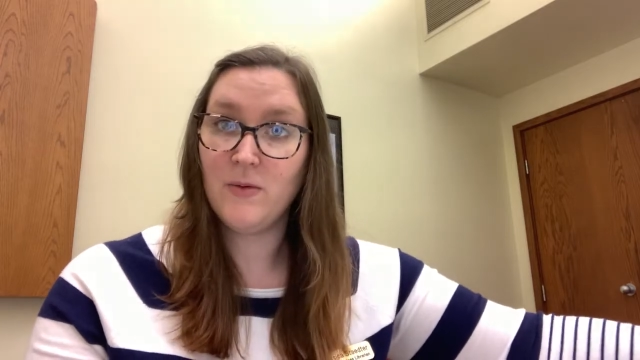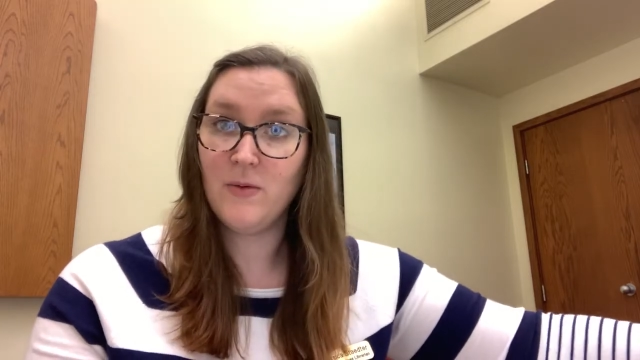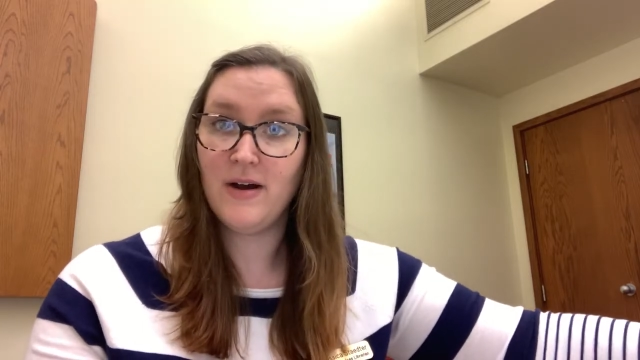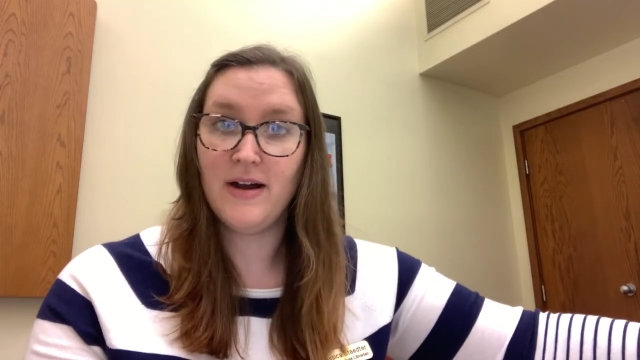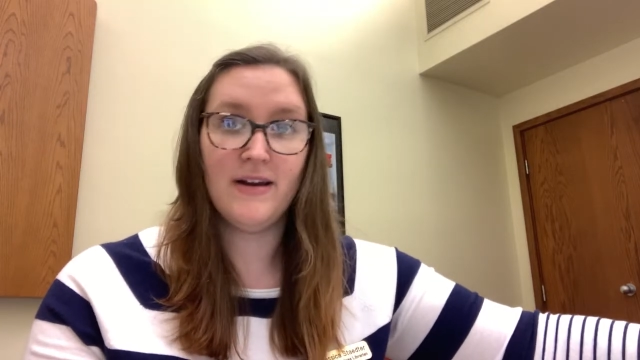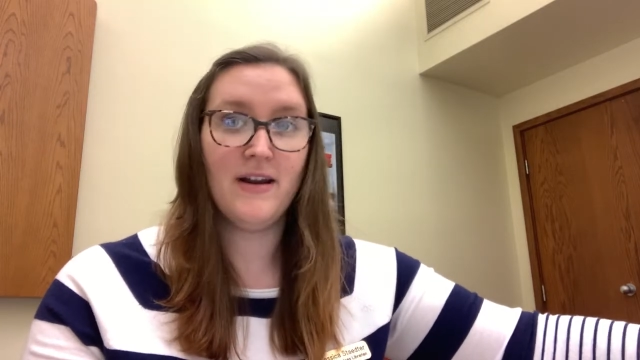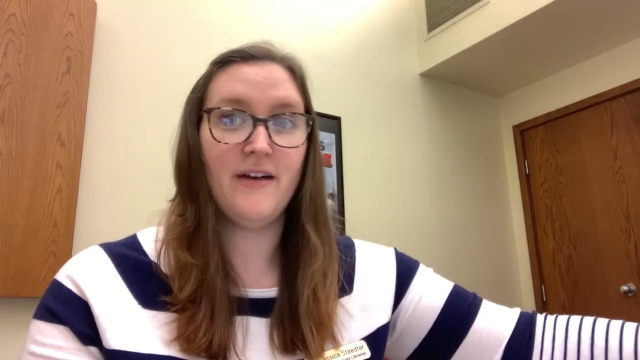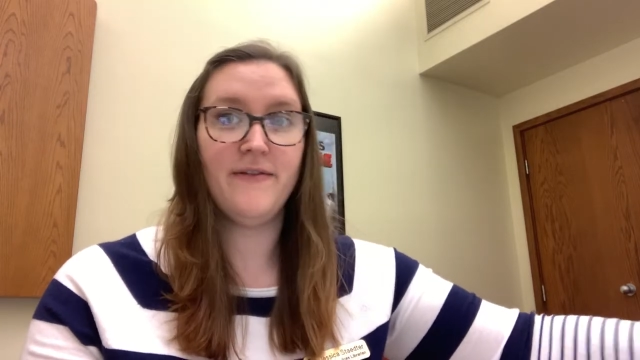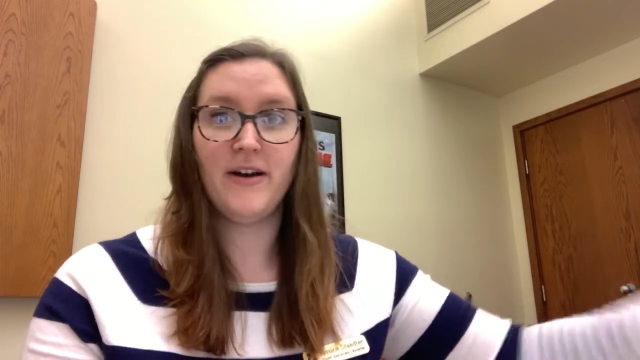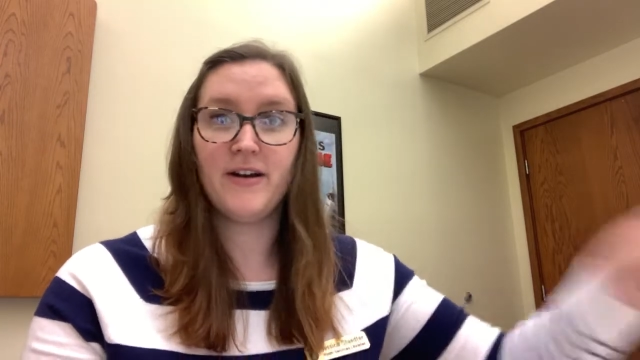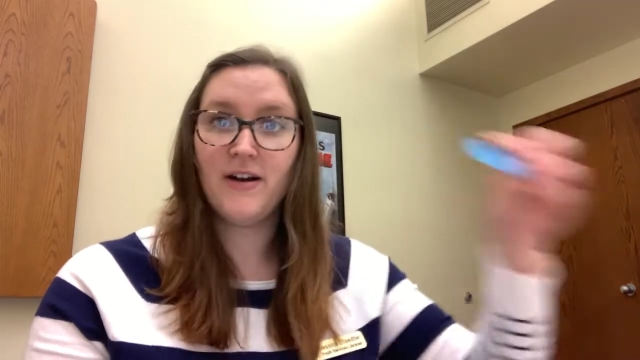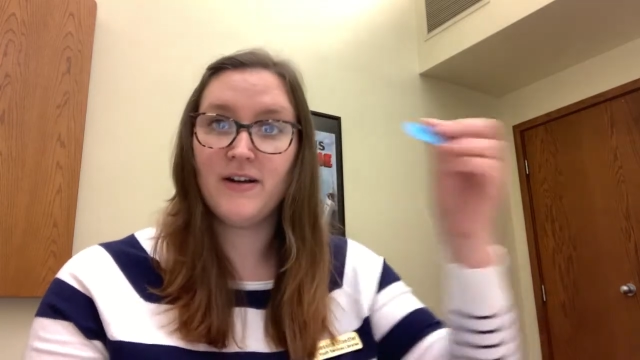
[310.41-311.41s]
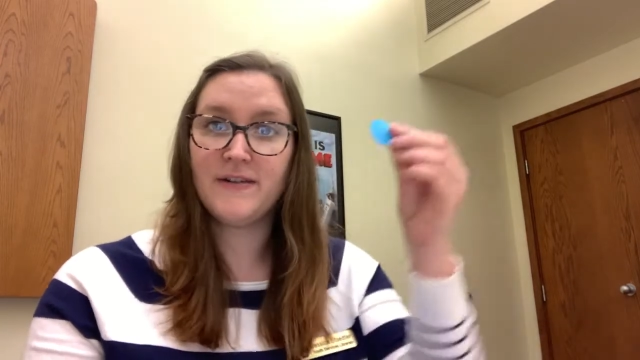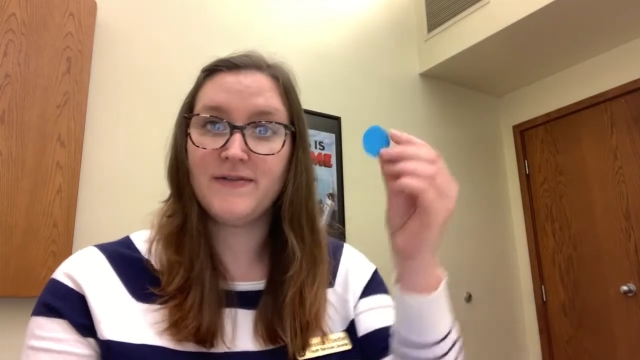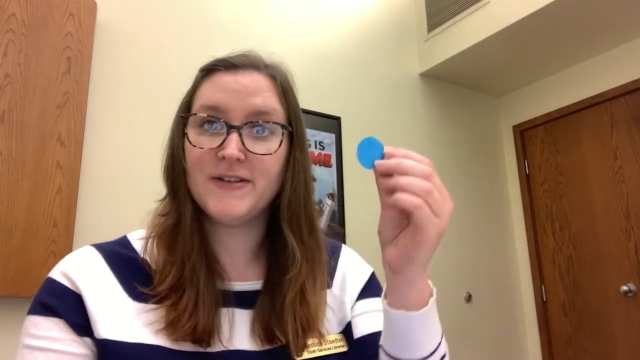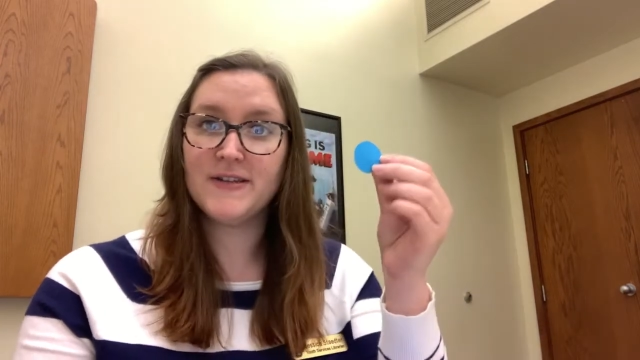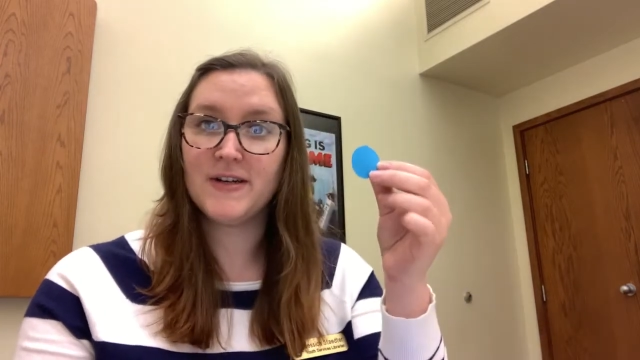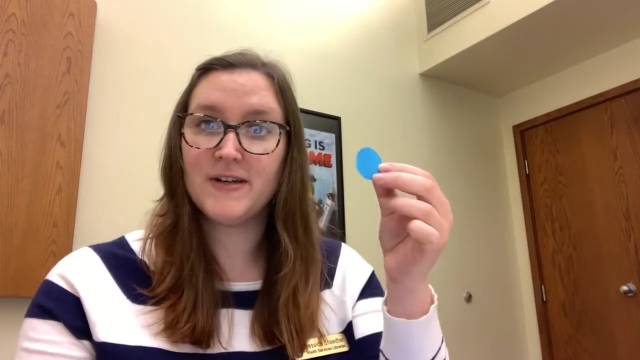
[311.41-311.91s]
one of our colorful
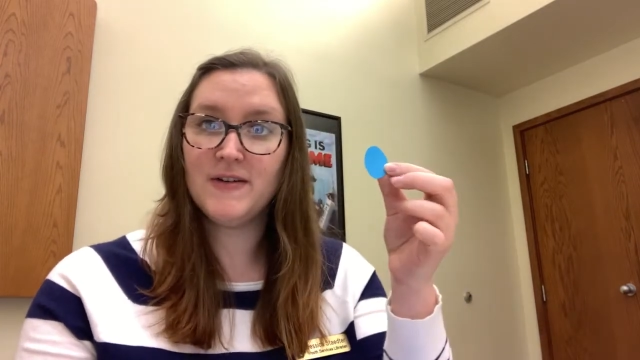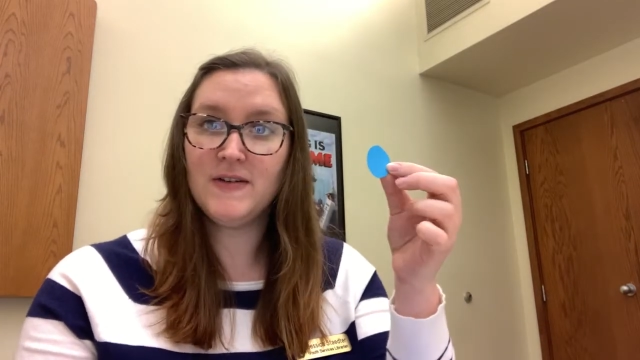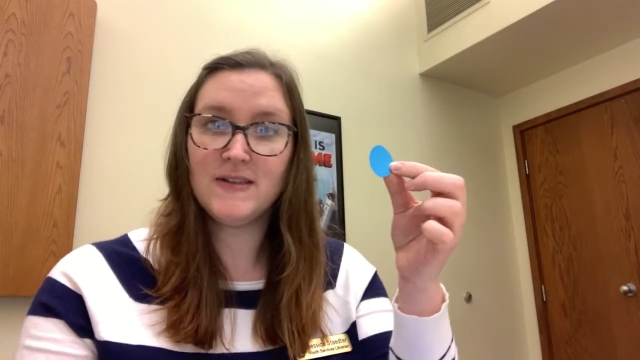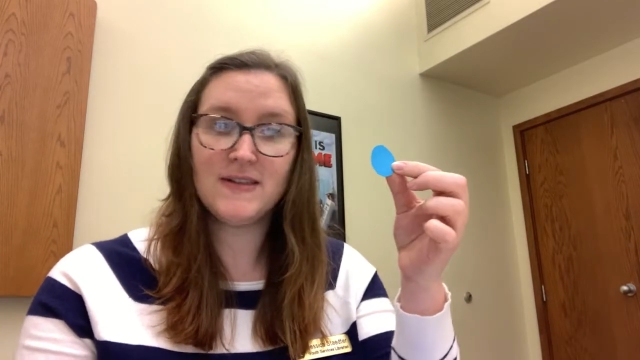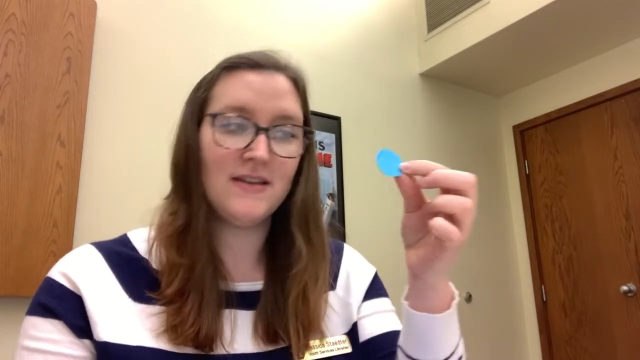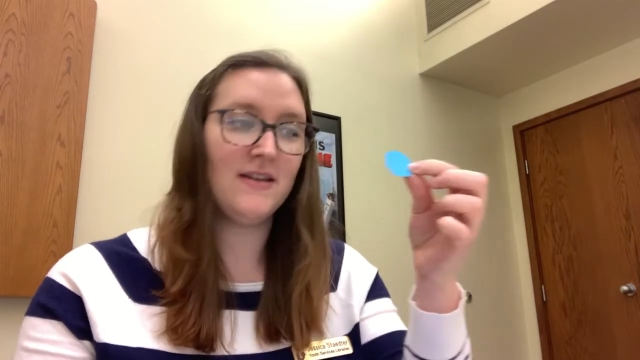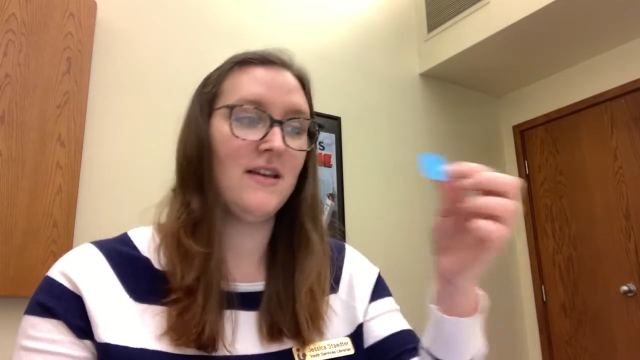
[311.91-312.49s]
circles,